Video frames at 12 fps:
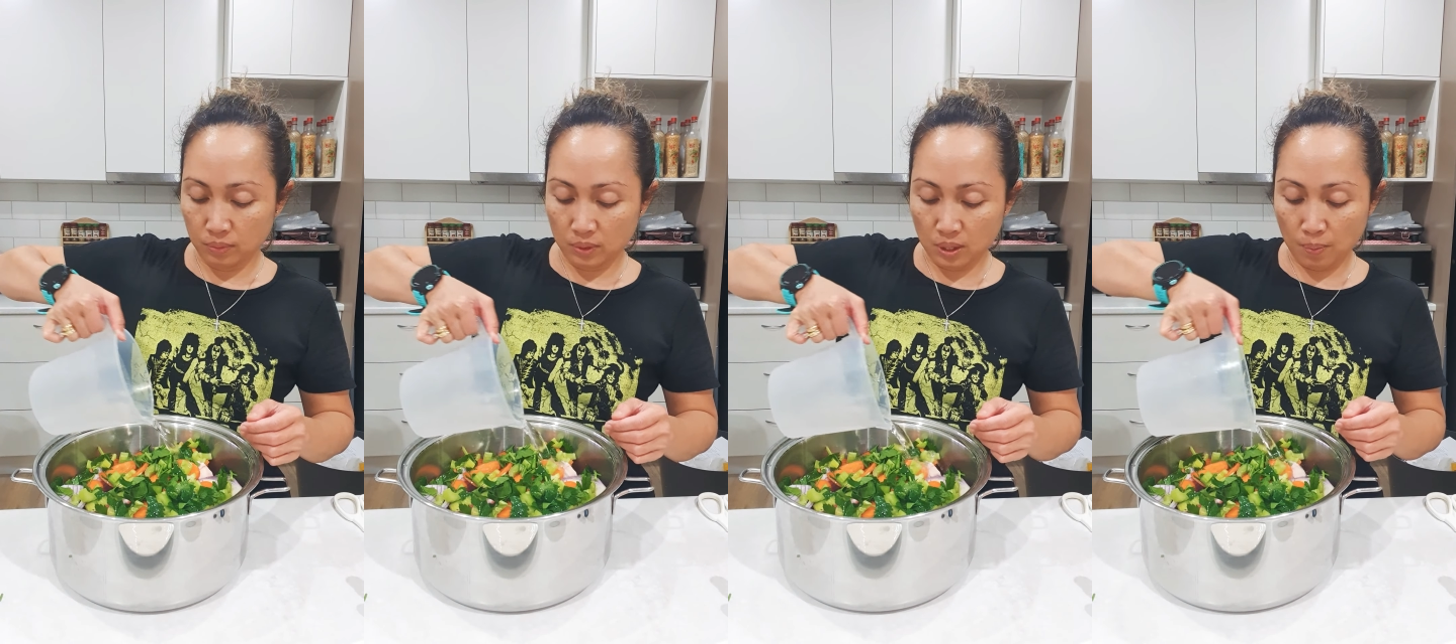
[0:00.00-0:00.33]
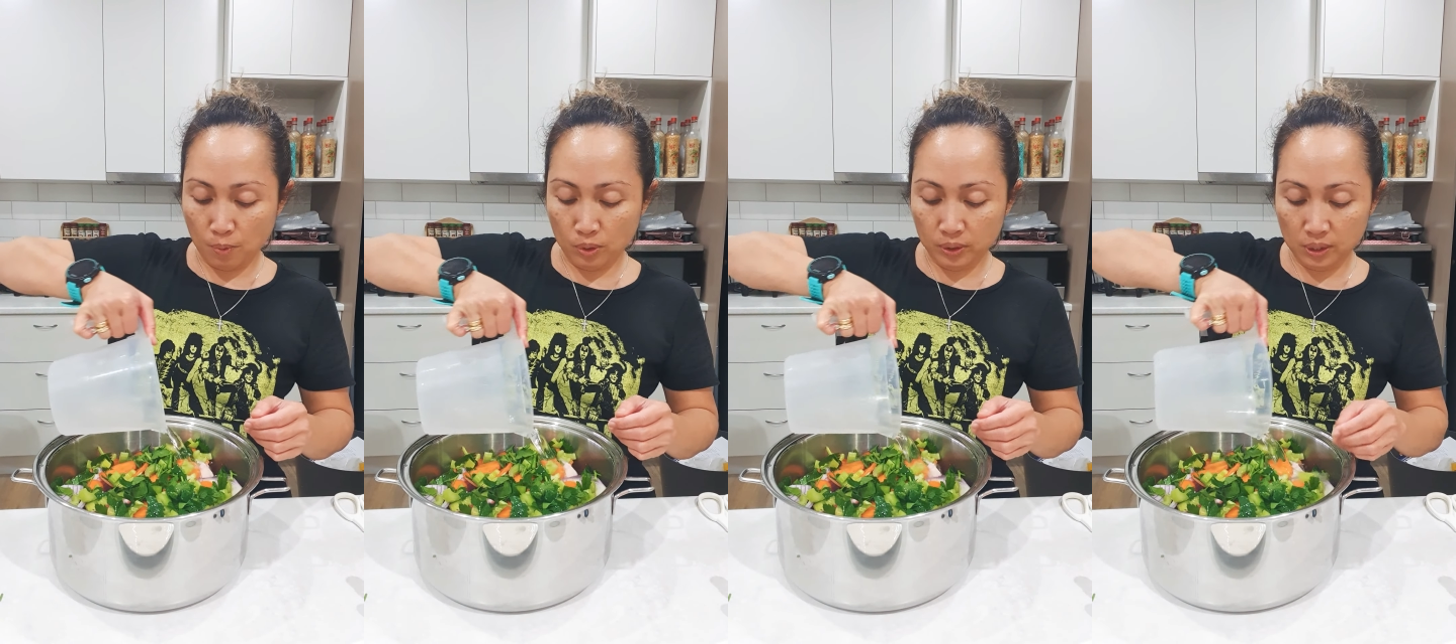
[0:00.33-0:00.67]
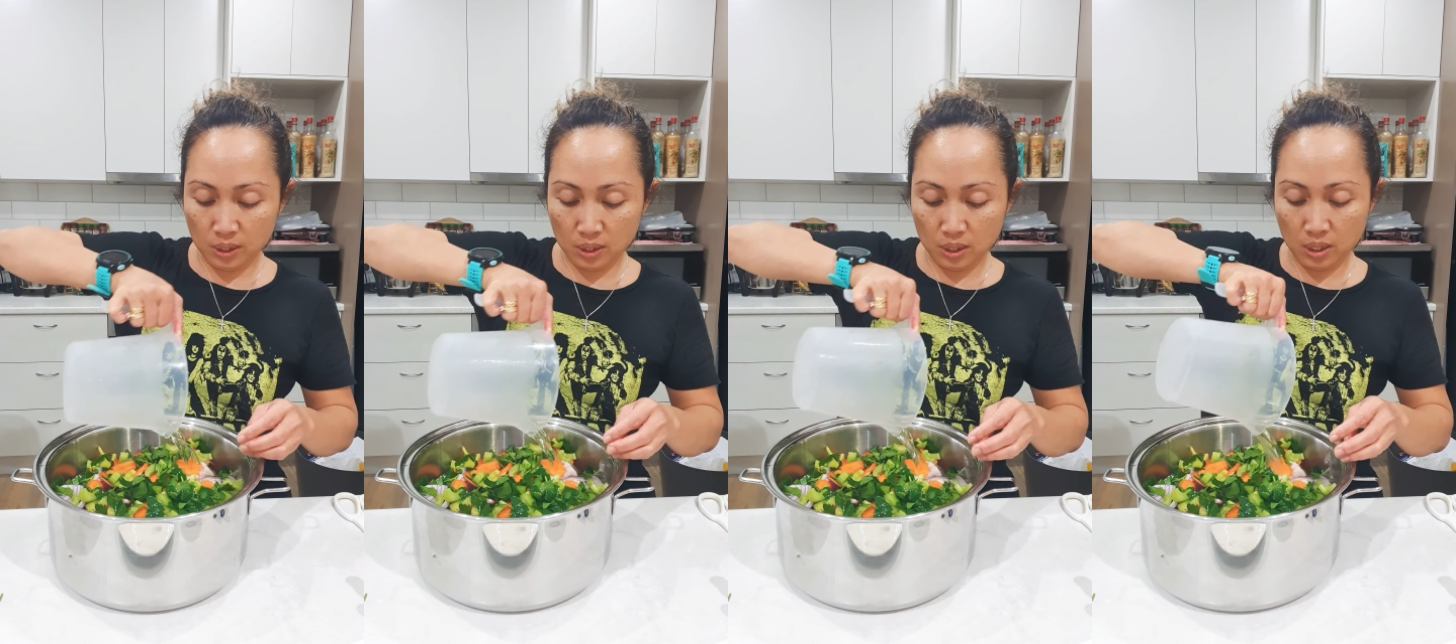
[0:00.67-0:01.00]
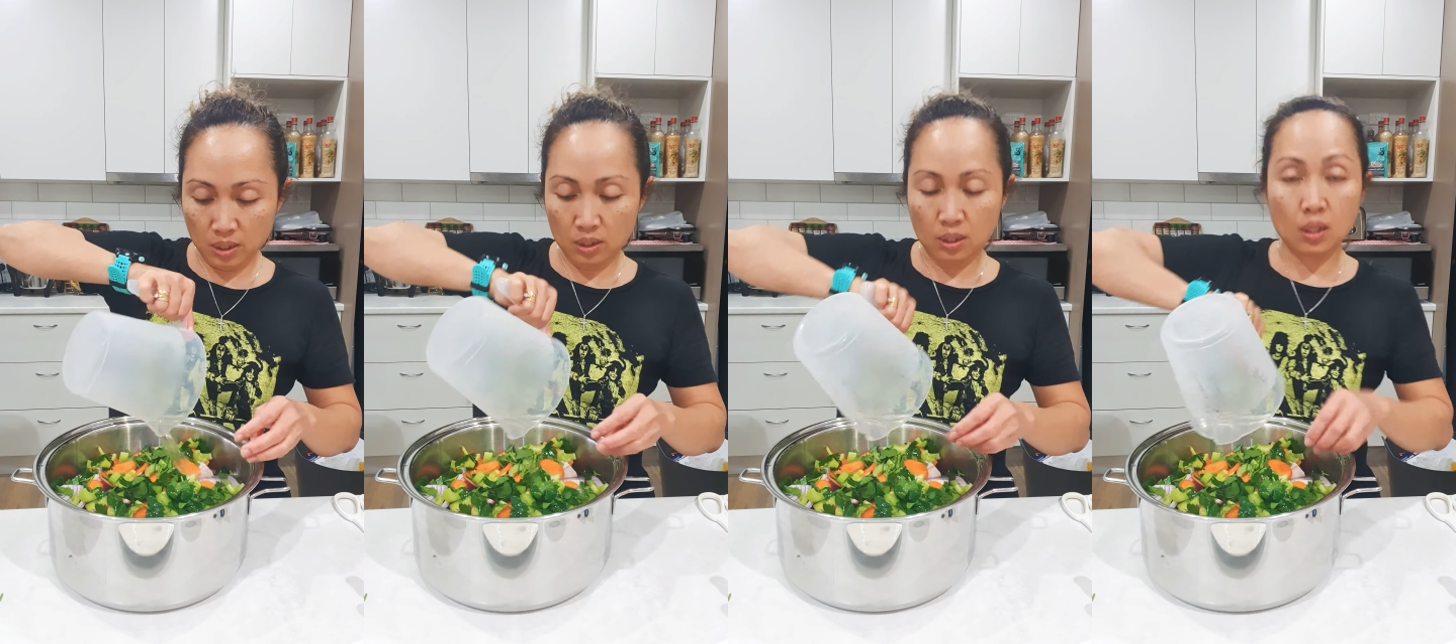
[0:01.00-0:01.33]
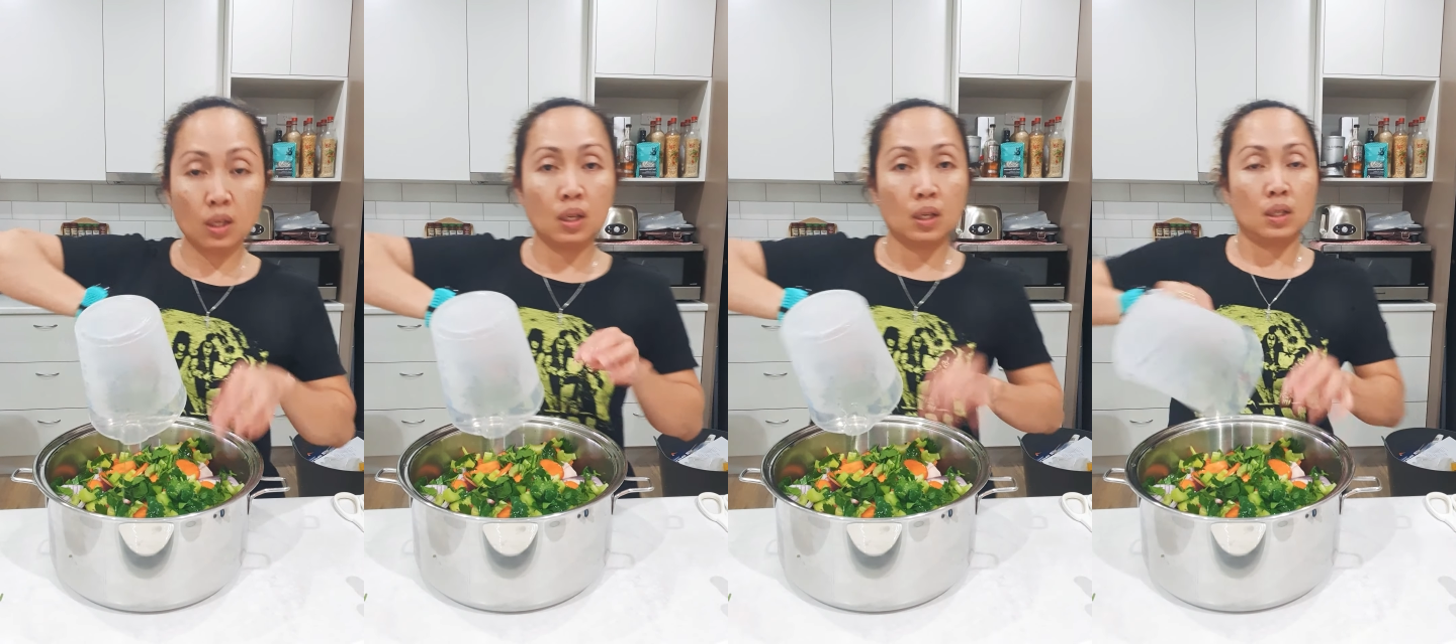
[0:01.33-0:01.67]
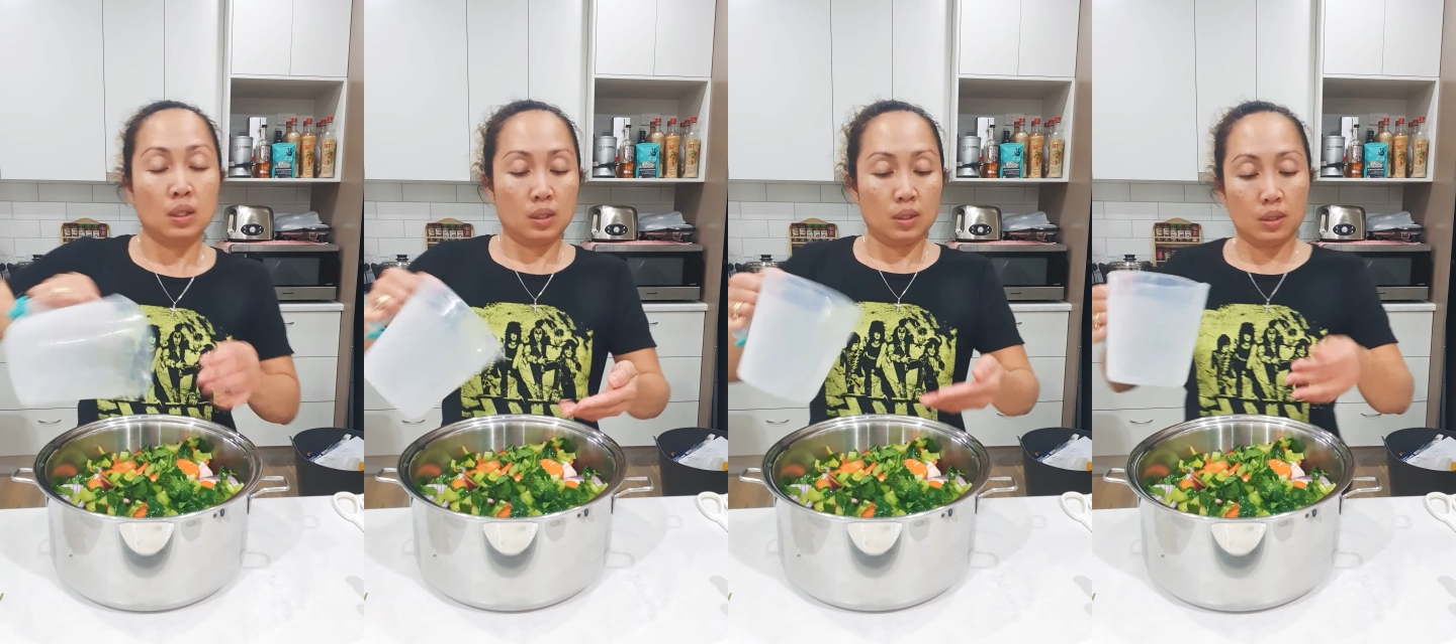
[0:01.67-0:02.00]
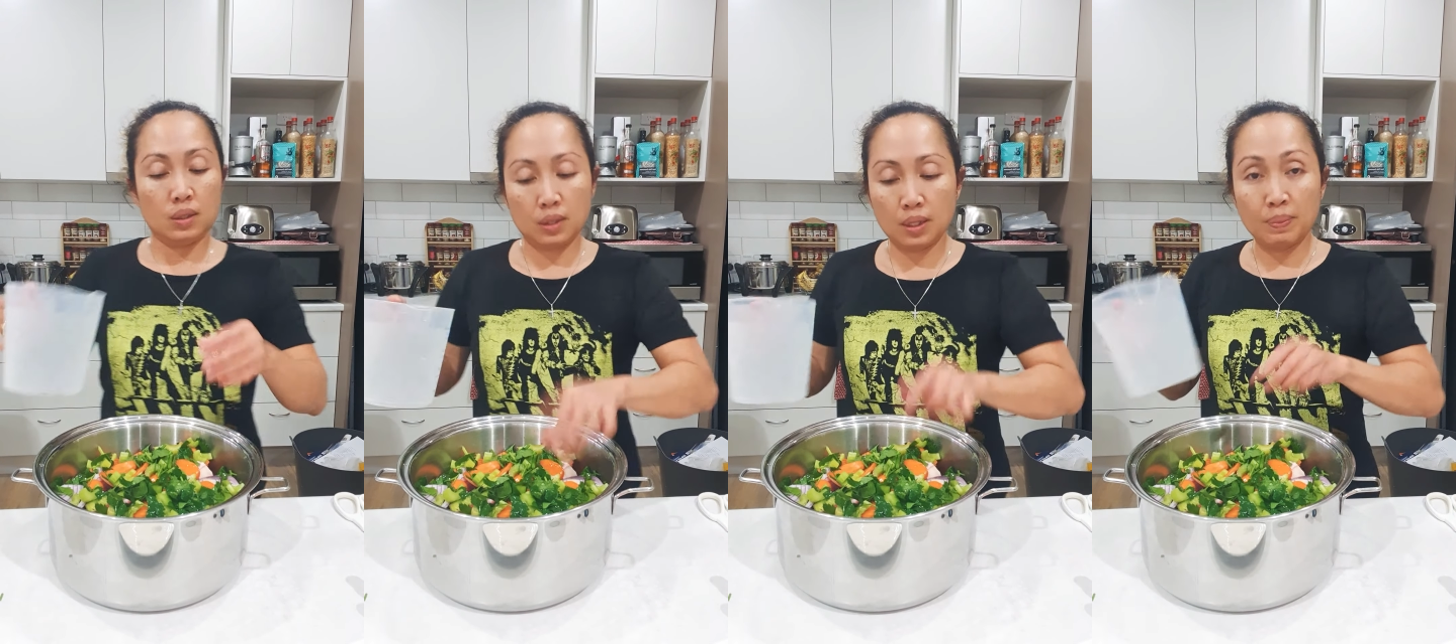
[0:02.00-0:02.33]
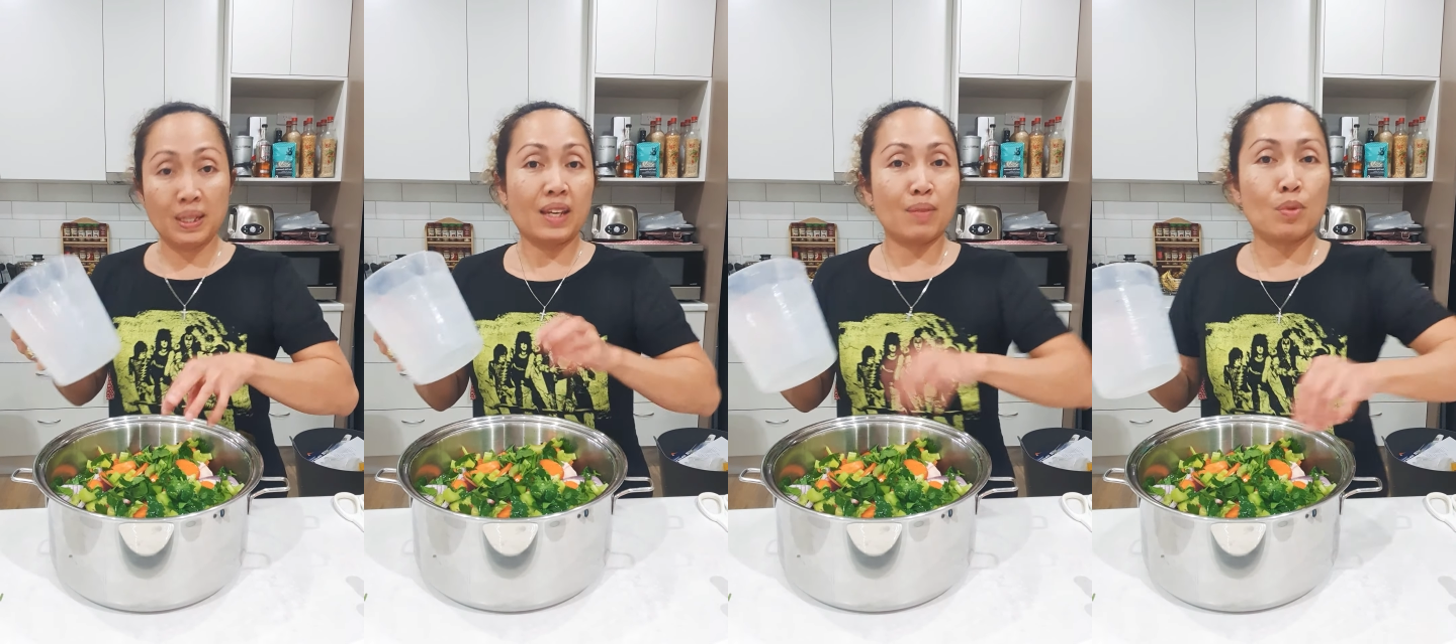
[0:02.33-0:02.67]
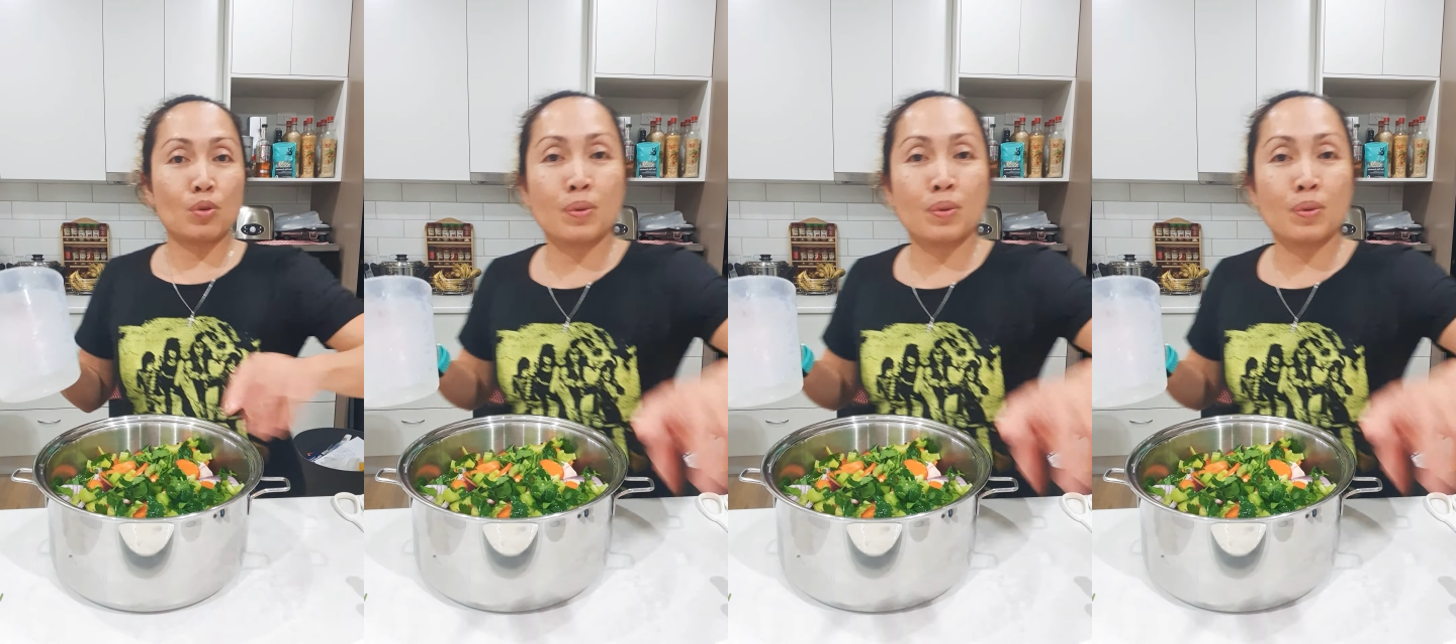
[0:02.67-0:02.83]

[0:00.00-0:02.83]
tap water in here. Let me get more